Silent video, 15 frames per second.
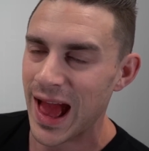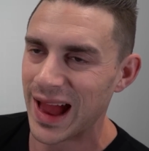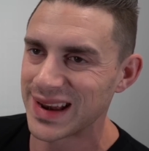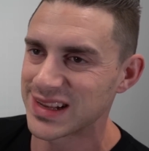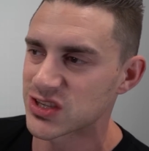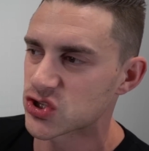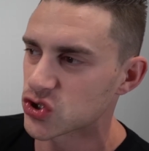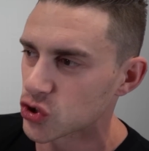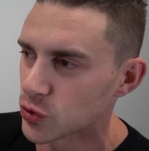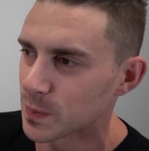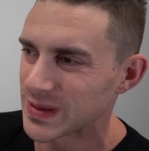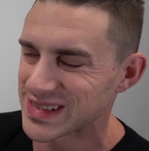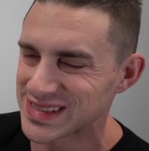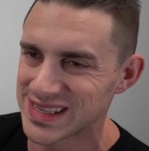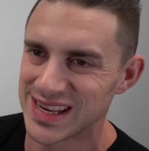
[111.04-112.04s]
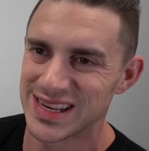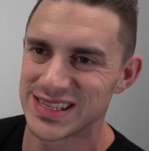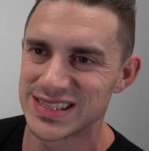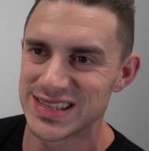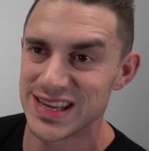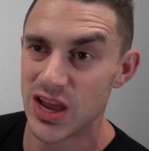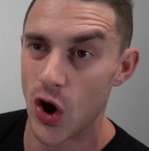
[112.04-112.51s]
and it
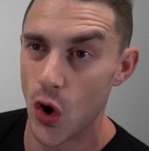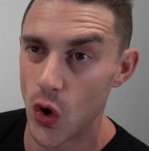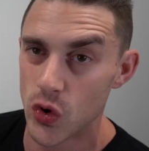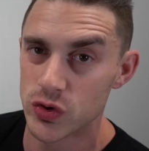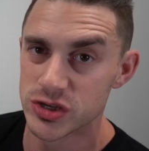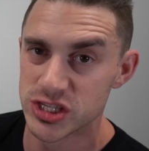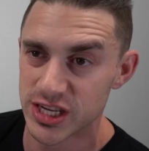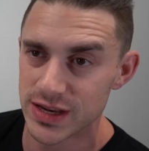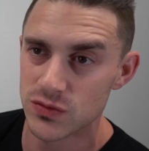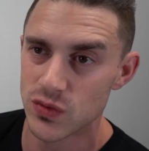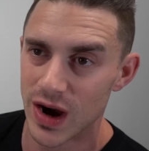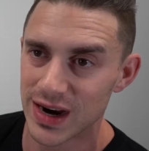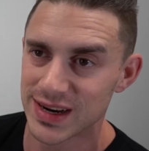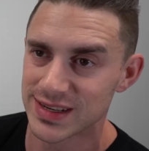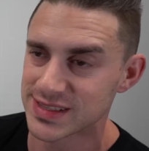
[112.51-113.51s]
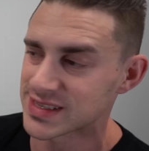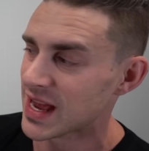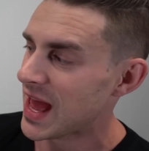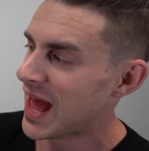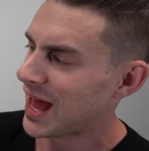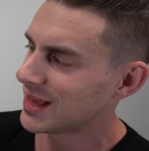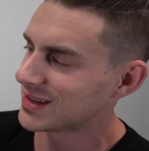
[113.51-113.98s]
supersedes the OG Ruckus,
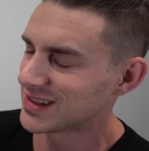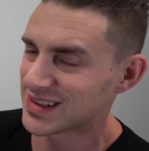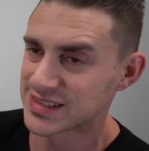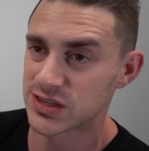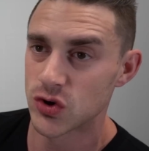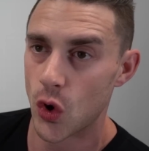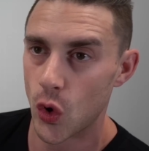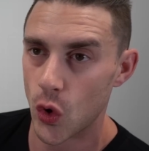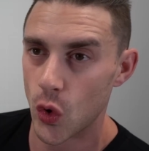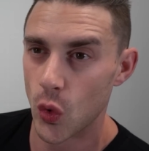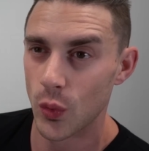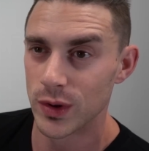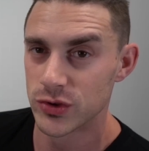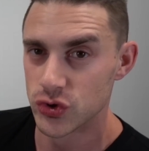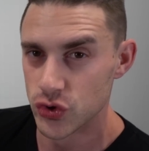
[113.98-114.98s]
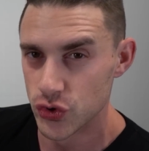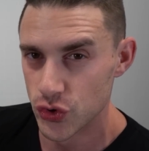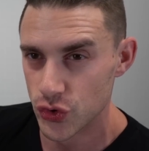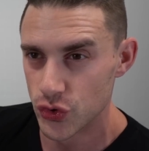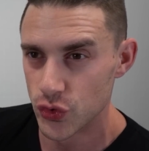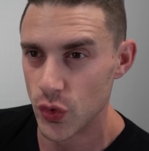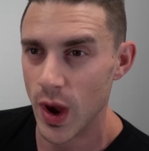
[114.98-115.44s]
and it is an all
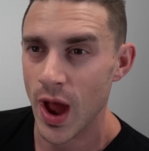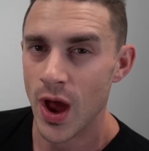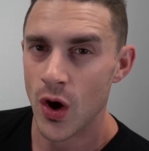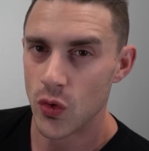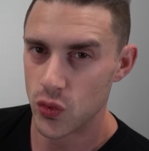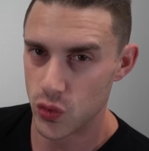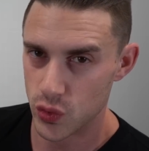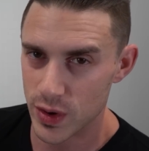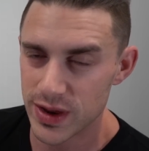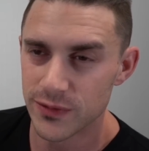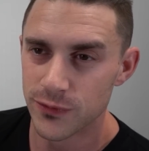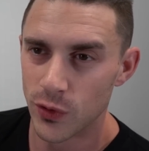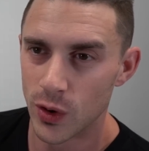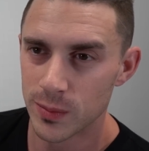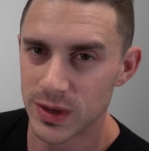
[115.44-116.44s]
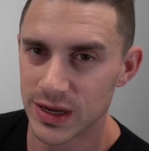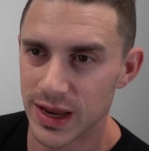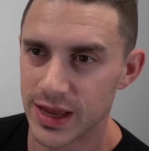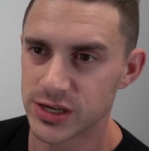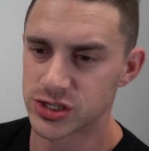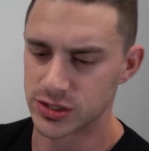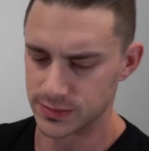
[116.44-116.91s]
new
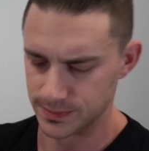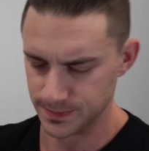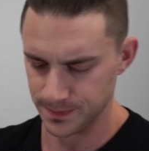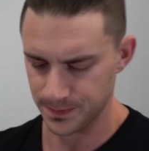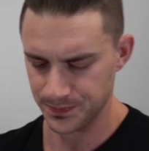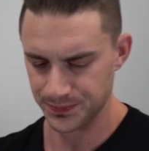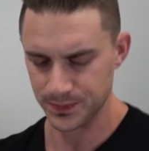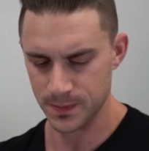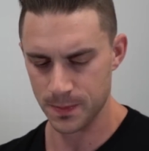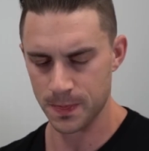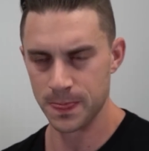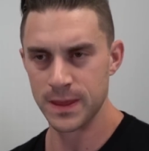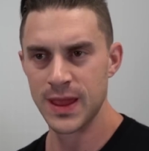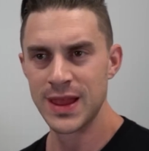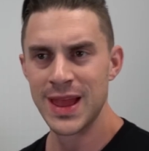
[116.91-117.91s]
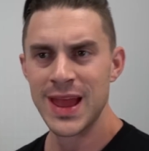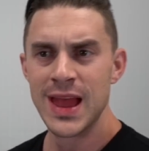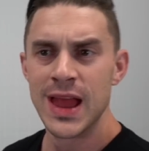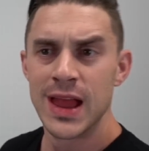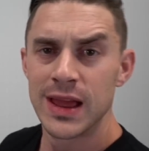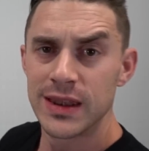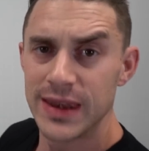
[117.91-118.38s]
reformulation.
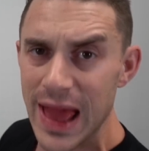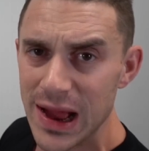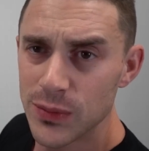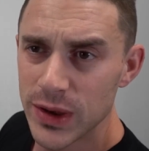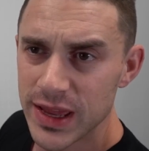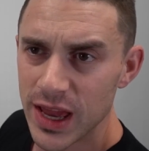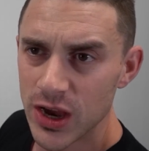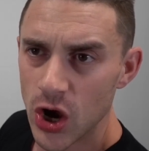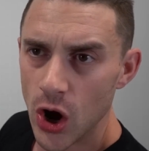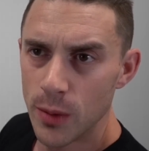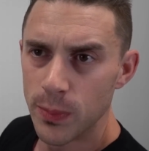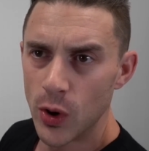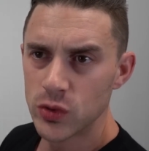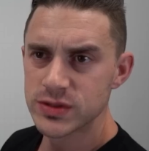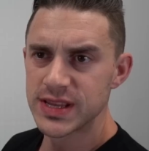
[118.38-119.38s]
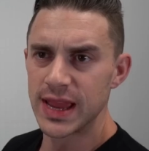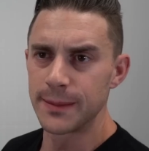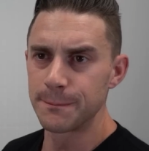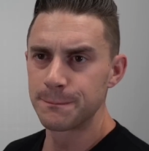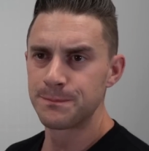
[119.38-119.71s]
Now we can go balls deep.